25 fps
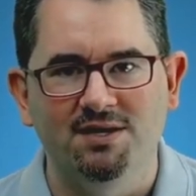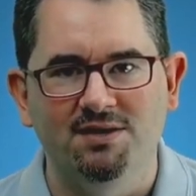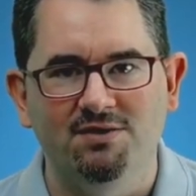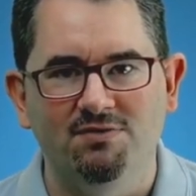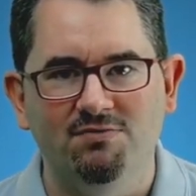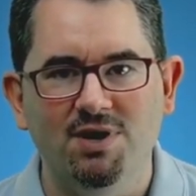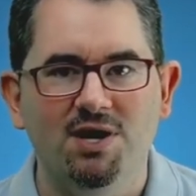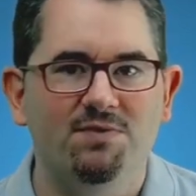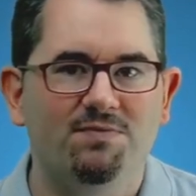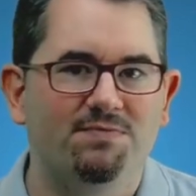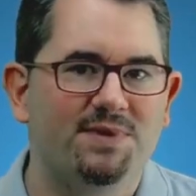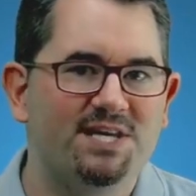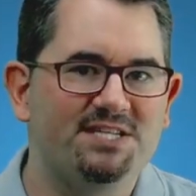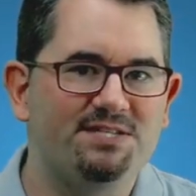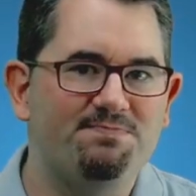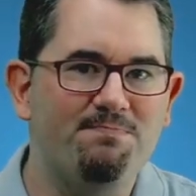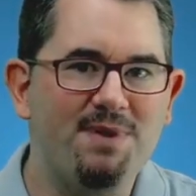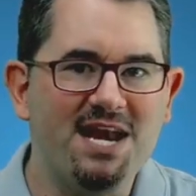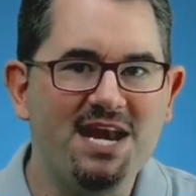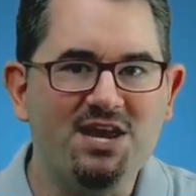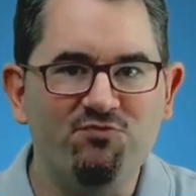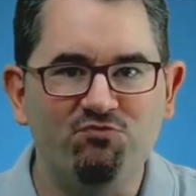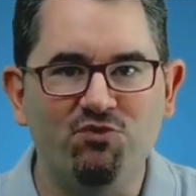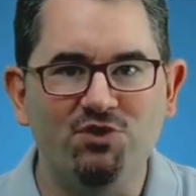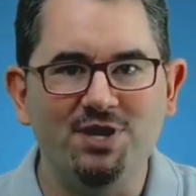Well, there's
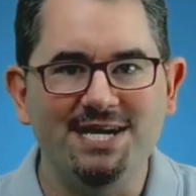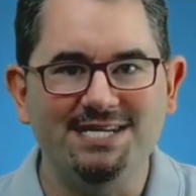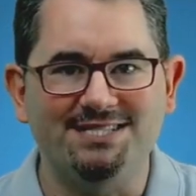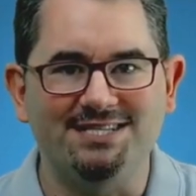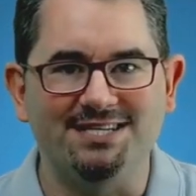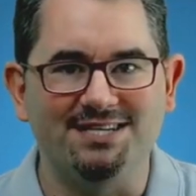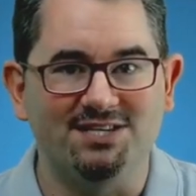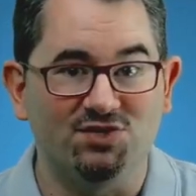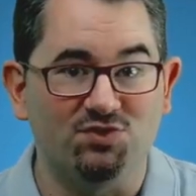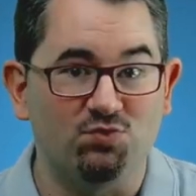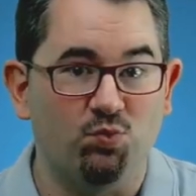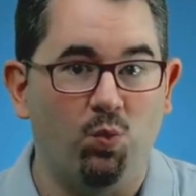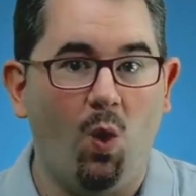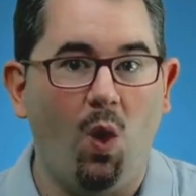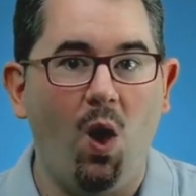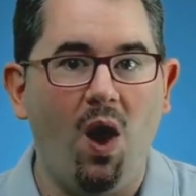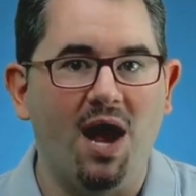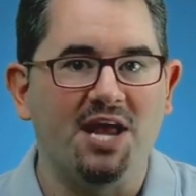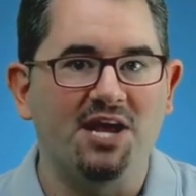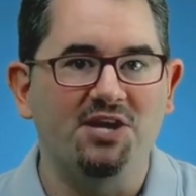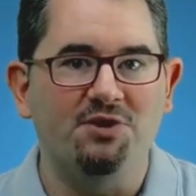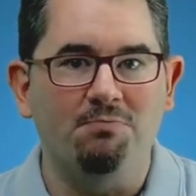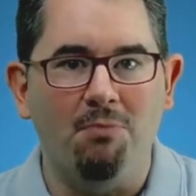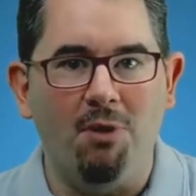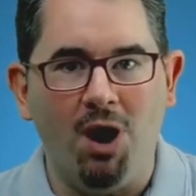many reasons why
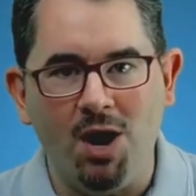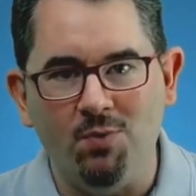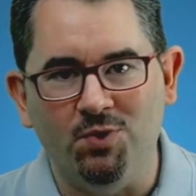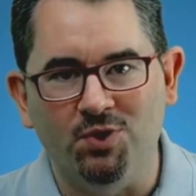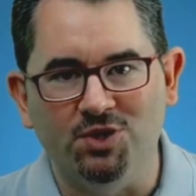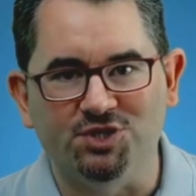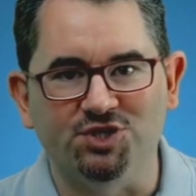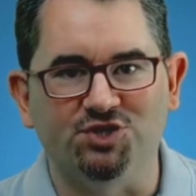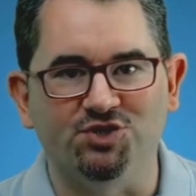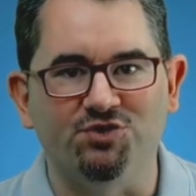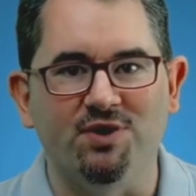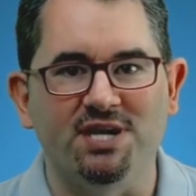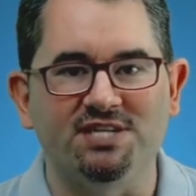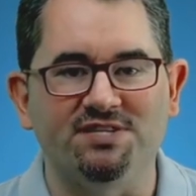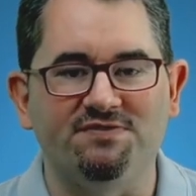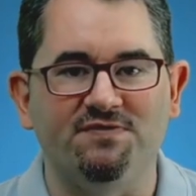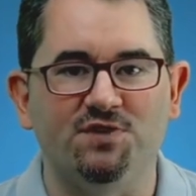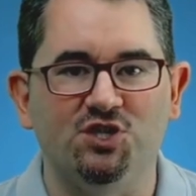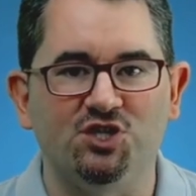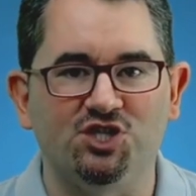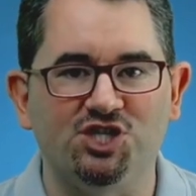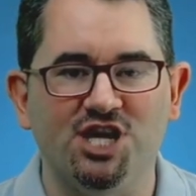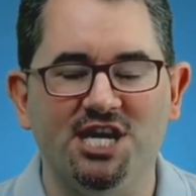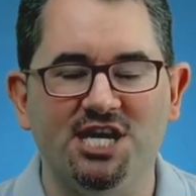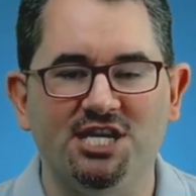you might want to
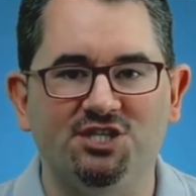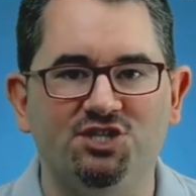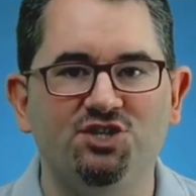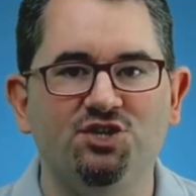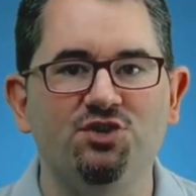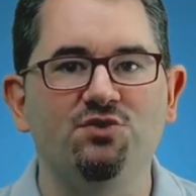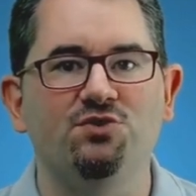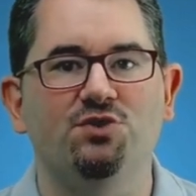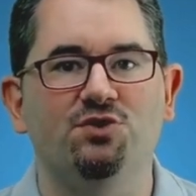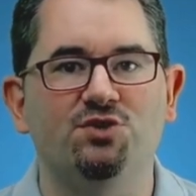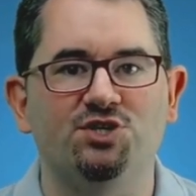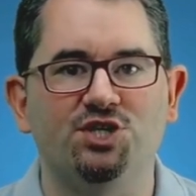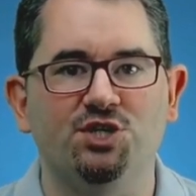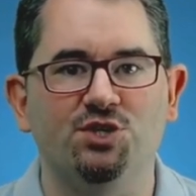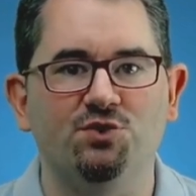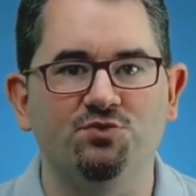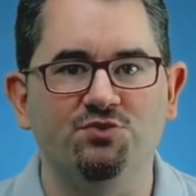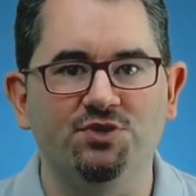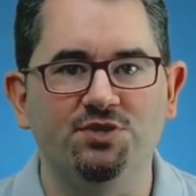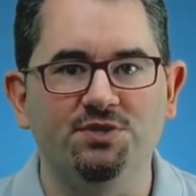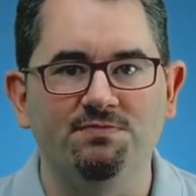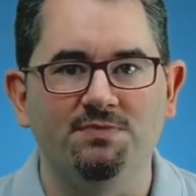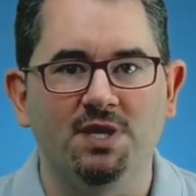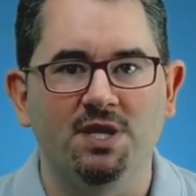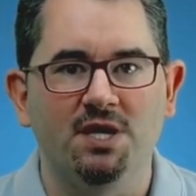transfer shares to your
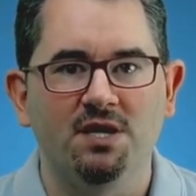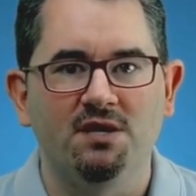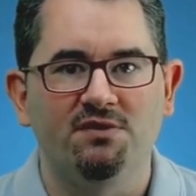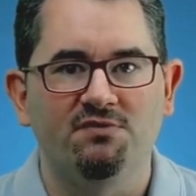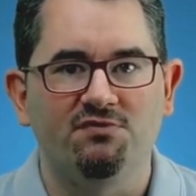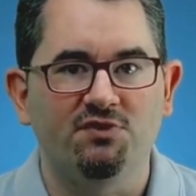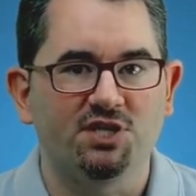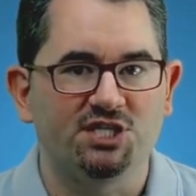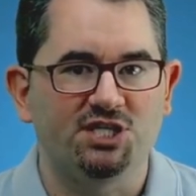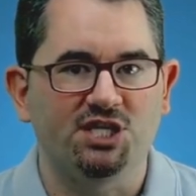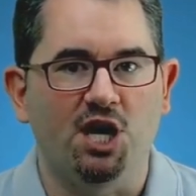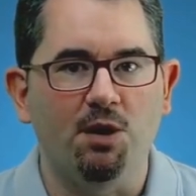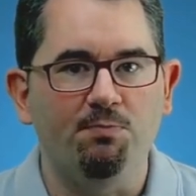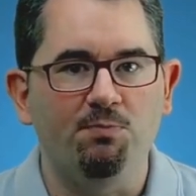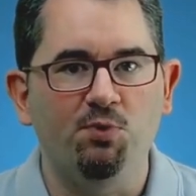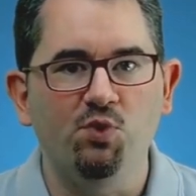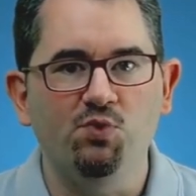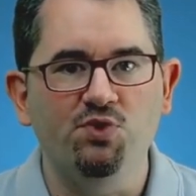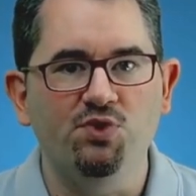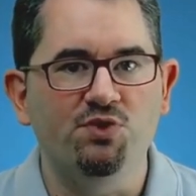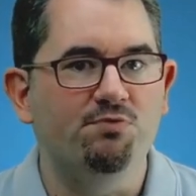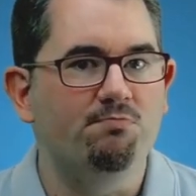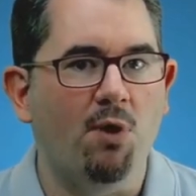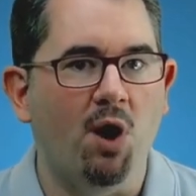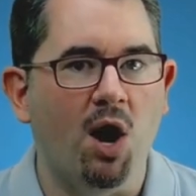children. For example,
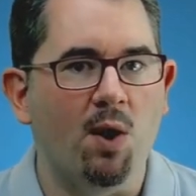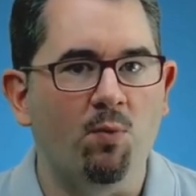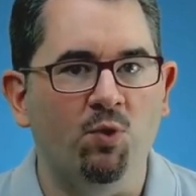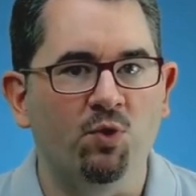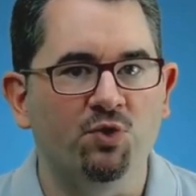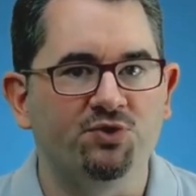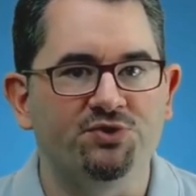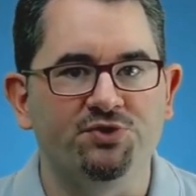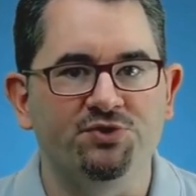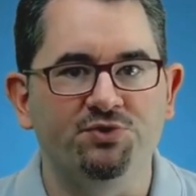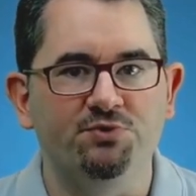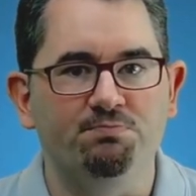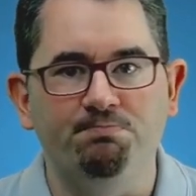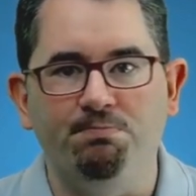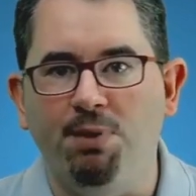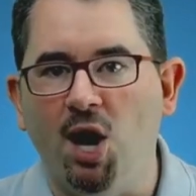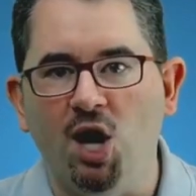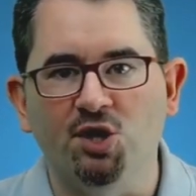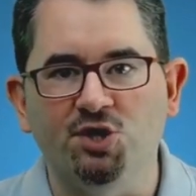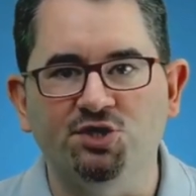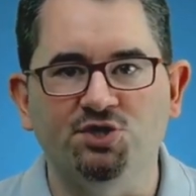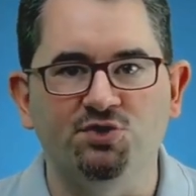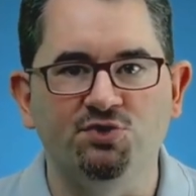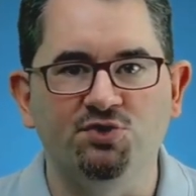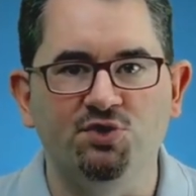you might want to
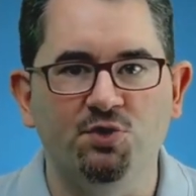pass on